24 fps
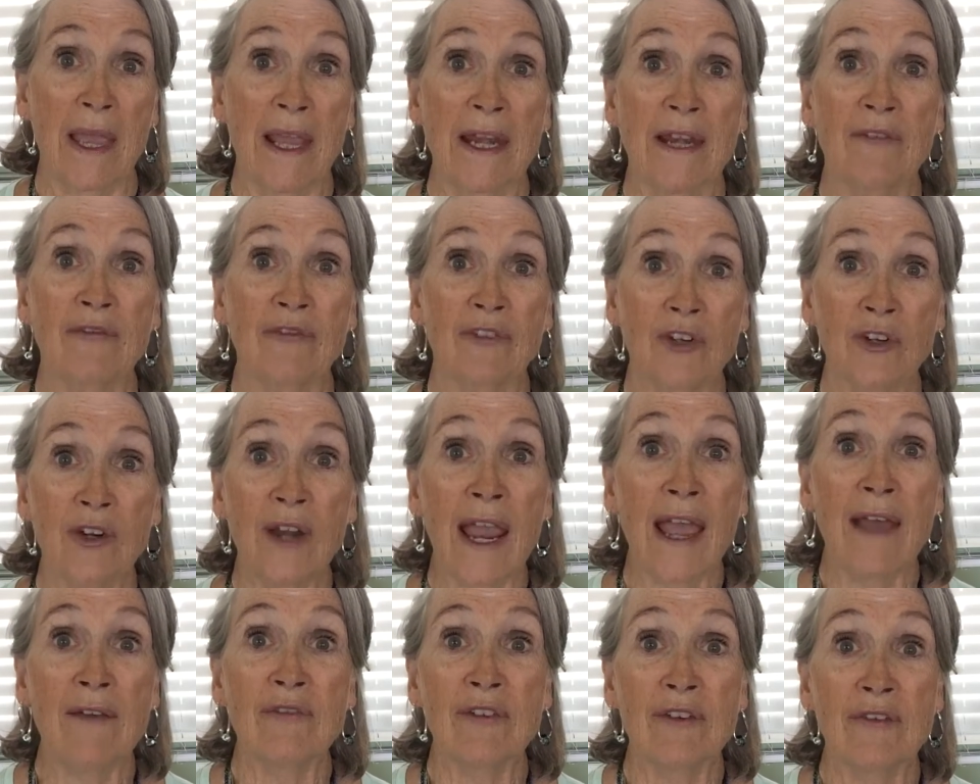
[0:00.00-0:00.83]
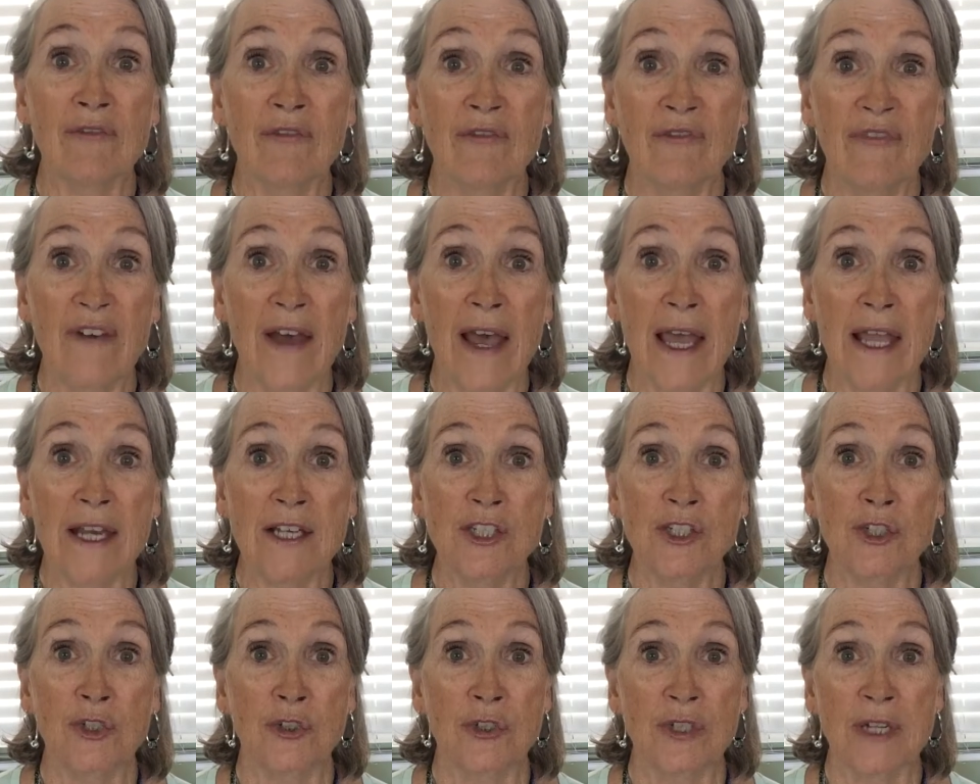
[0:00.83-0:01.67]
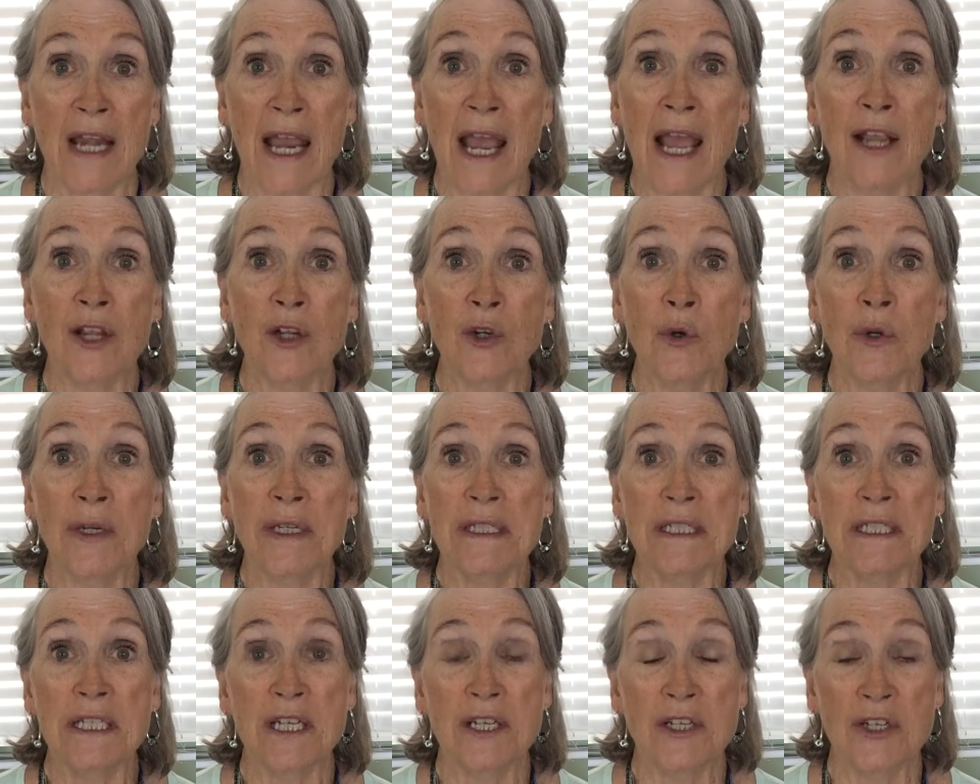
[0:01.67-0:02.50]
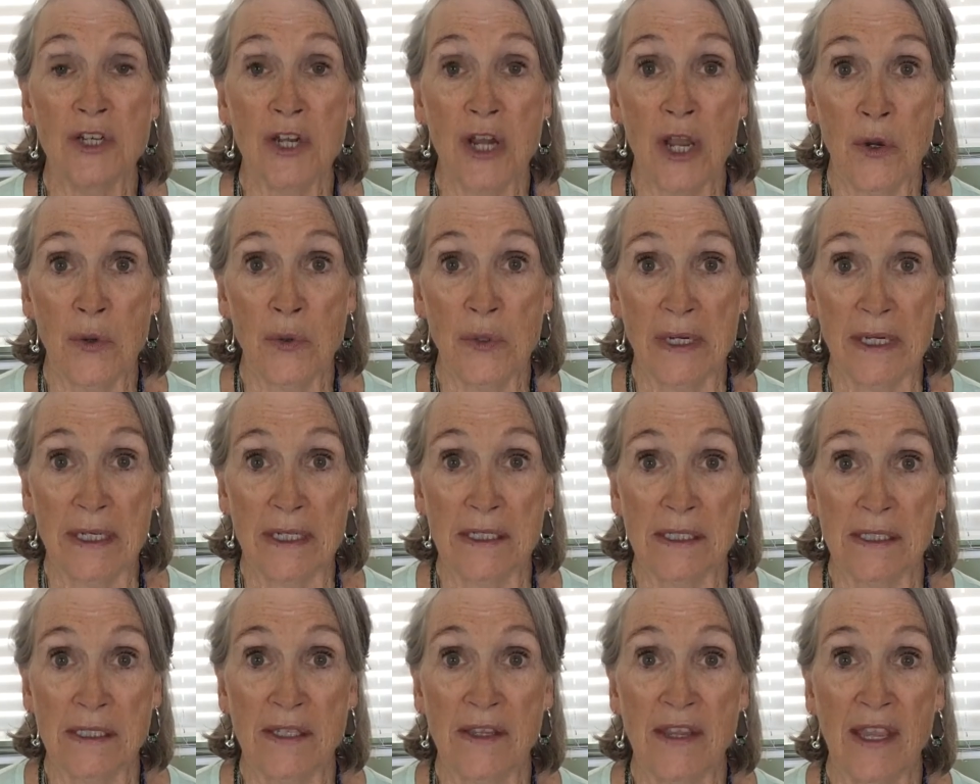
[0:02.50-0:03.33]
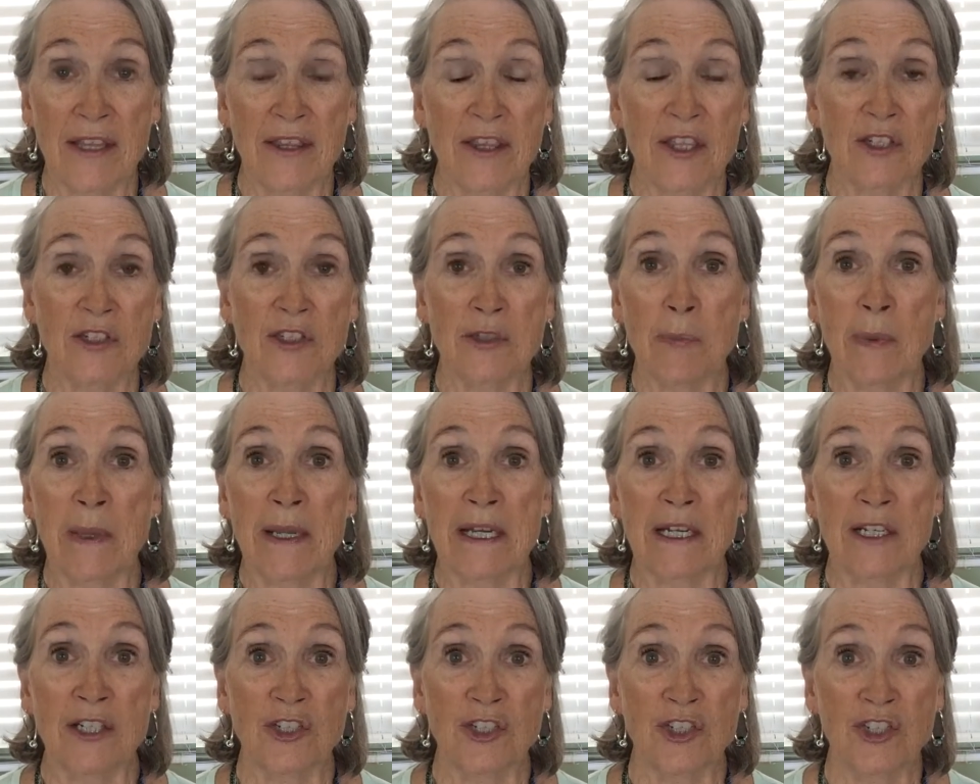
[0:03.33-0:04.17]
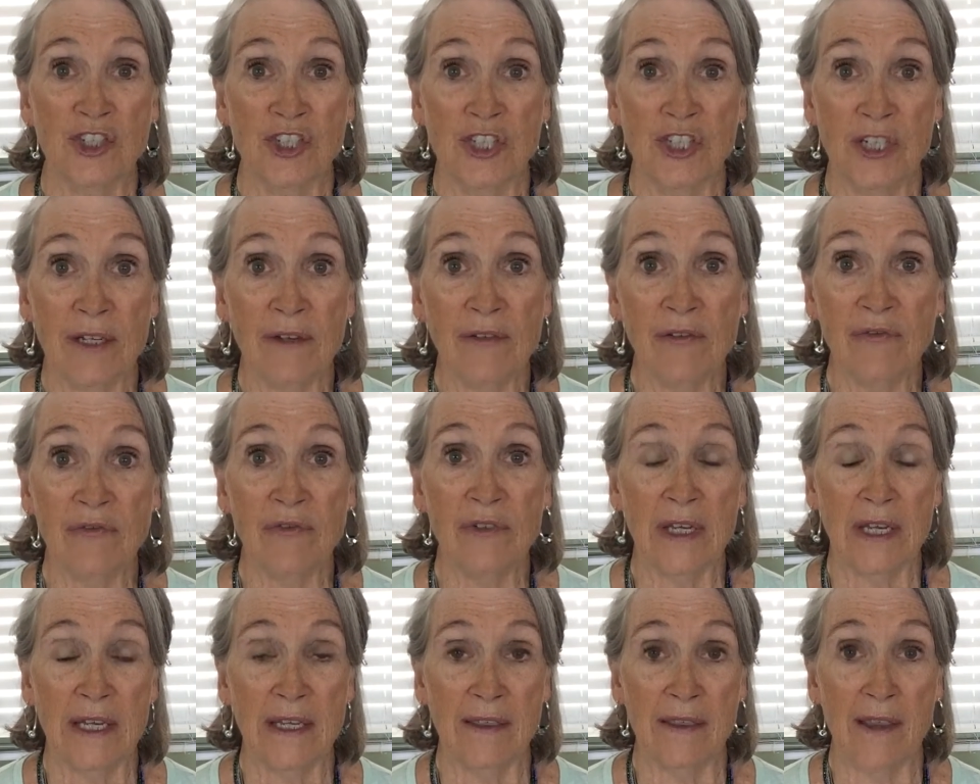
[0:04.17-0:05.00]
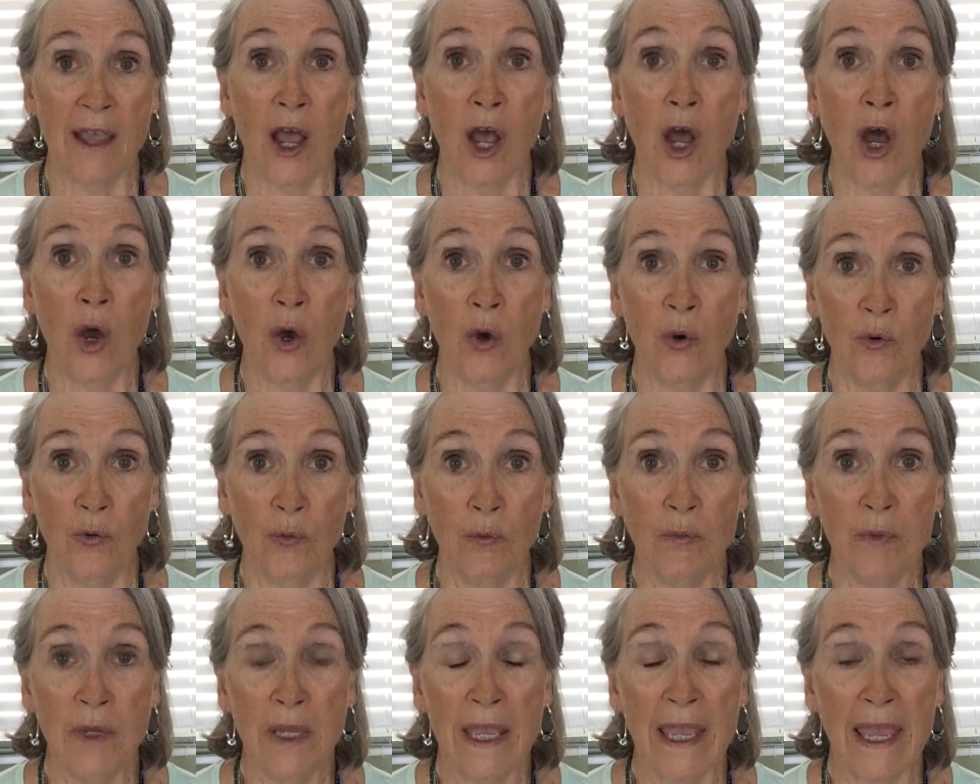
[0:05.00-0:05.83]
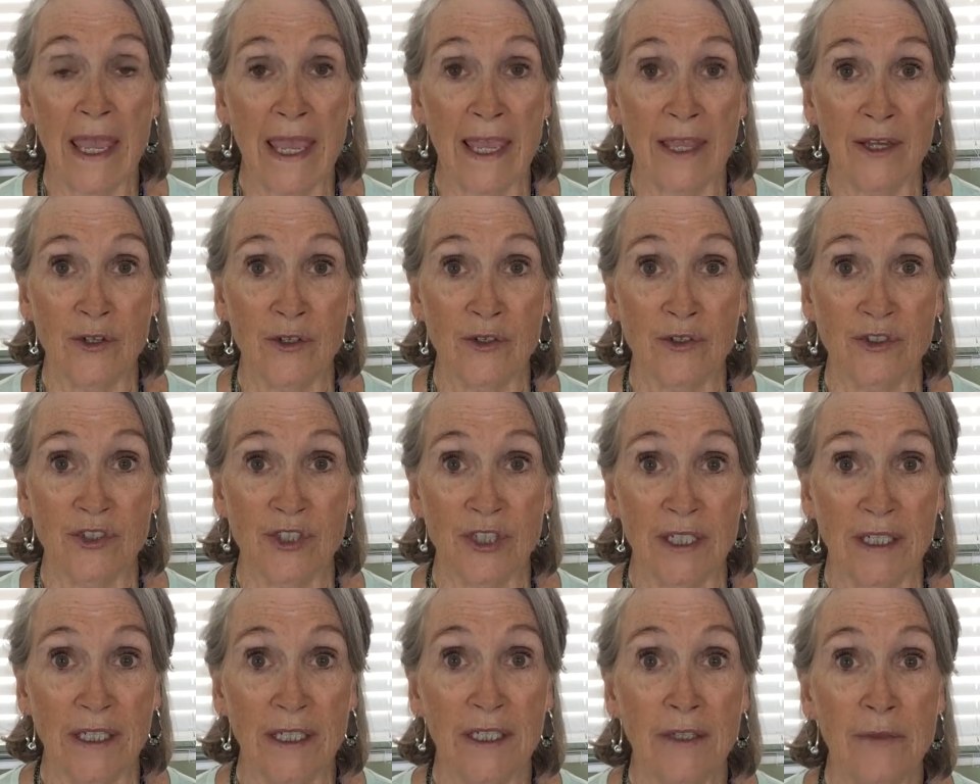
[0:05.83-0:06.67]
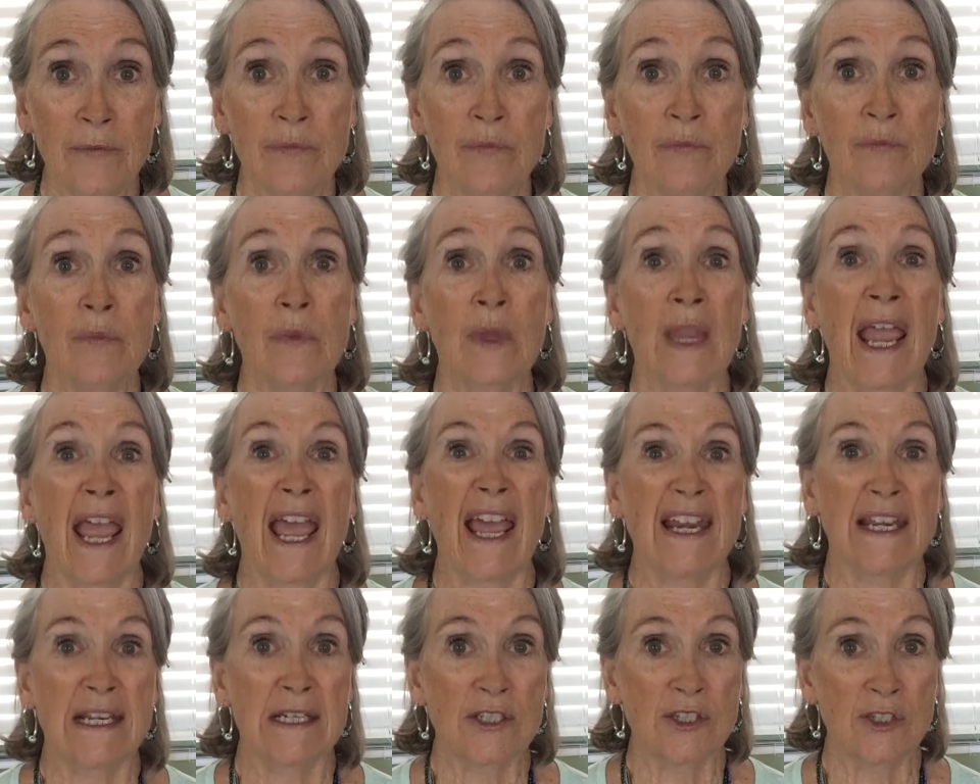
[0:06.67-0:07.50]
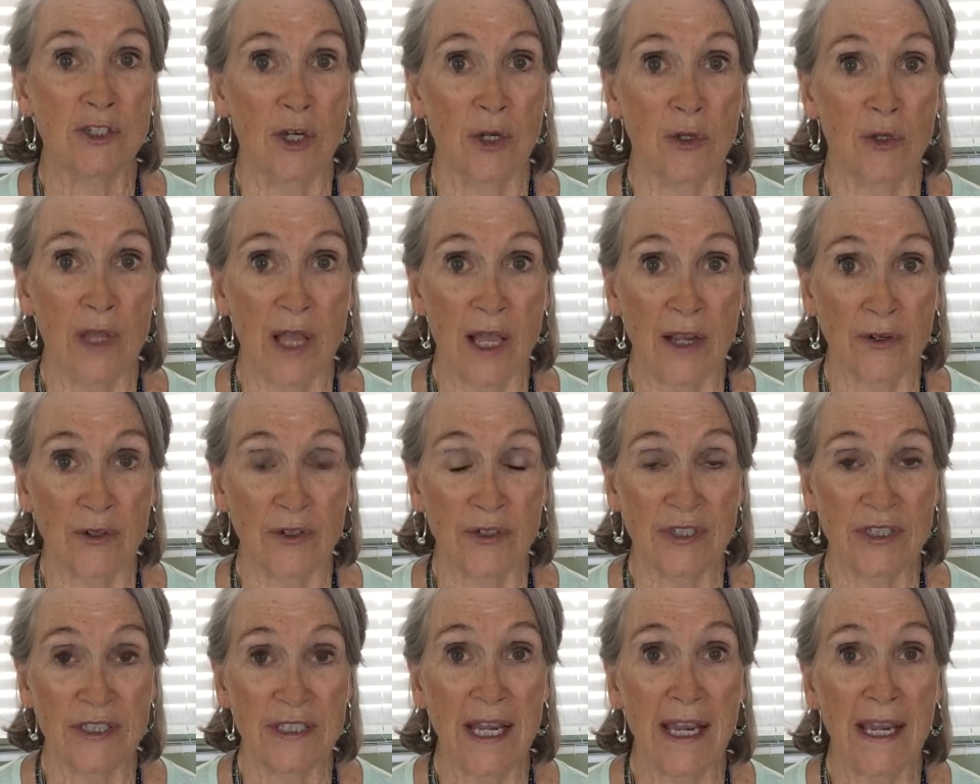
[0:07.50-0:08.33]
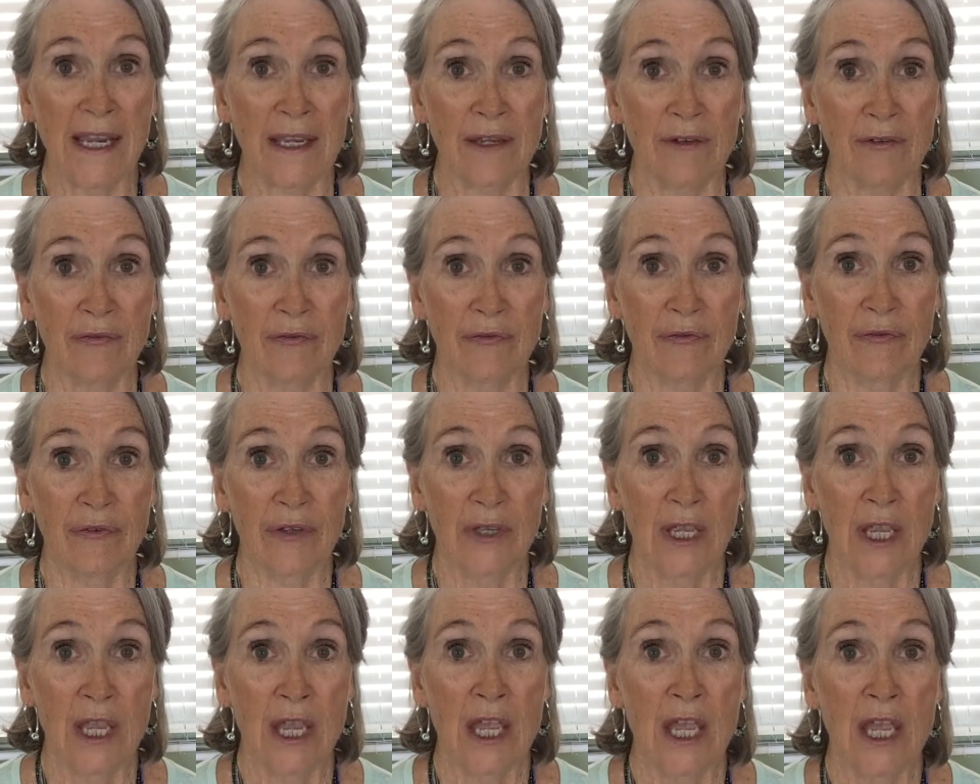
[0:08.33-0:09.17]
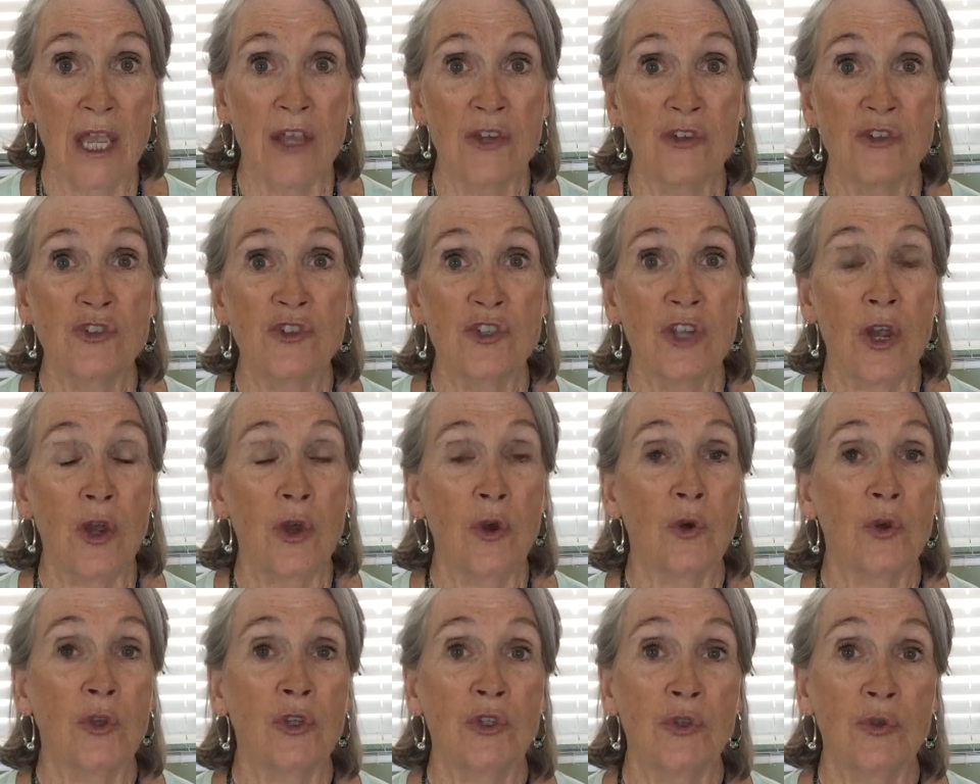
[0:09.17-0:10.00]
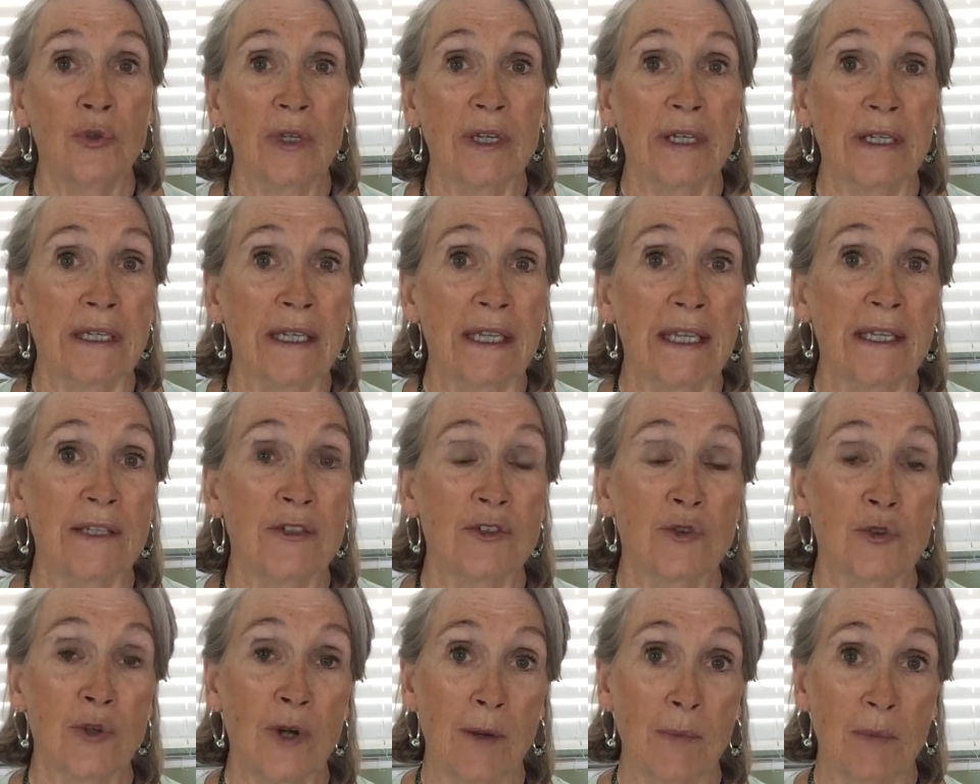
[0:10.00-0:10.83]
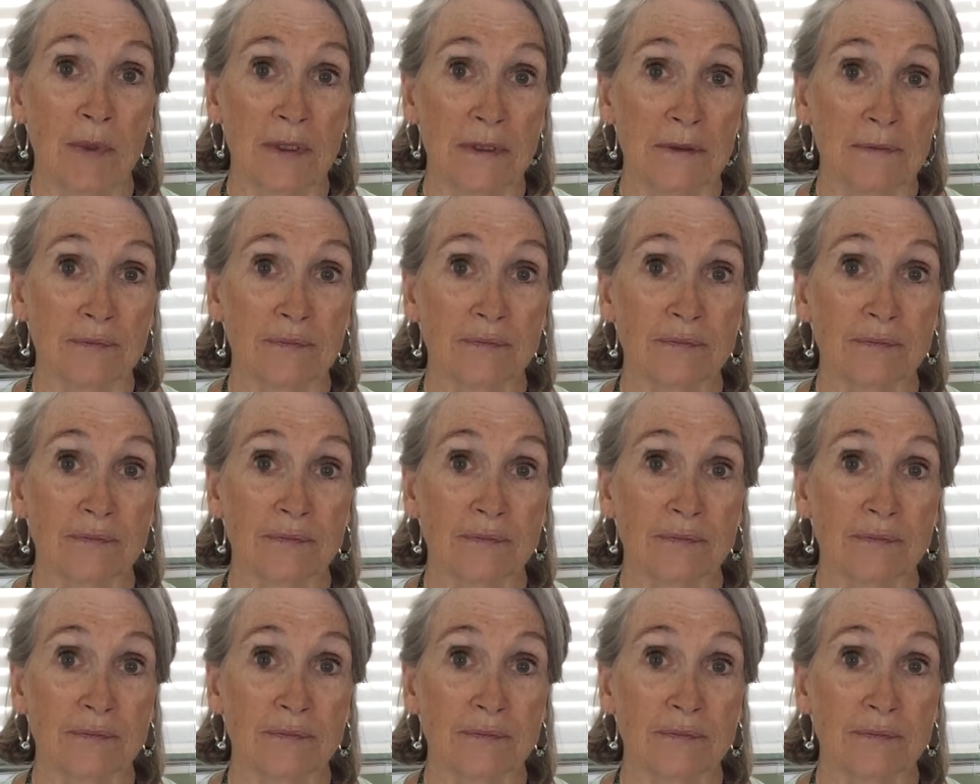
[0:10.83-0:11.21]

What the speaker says: And if you're having fun, you're not going to notice that there's been a shift in the home energy and it's no longer safe. So you can get in trouble.